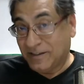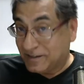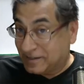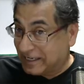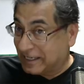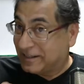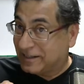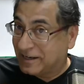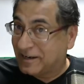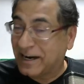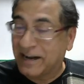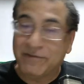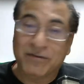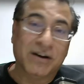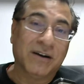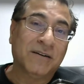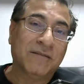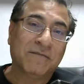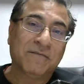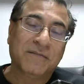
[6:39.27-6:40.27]
said the
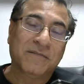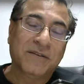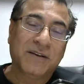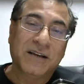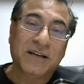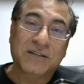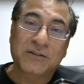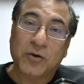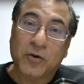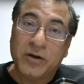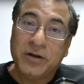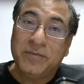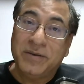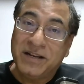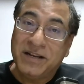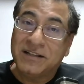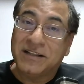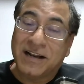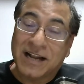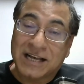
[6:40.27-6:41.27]
driver. "It's only
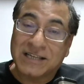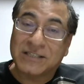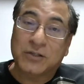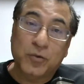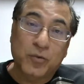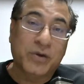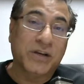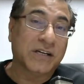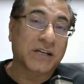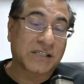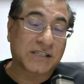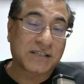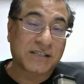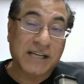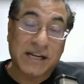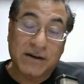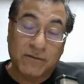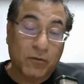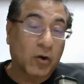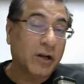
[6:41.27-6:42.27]
been in the last 2 years,"
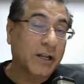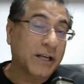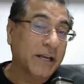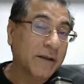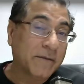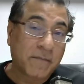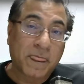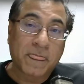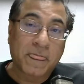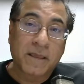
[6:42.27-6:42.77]
said Wally.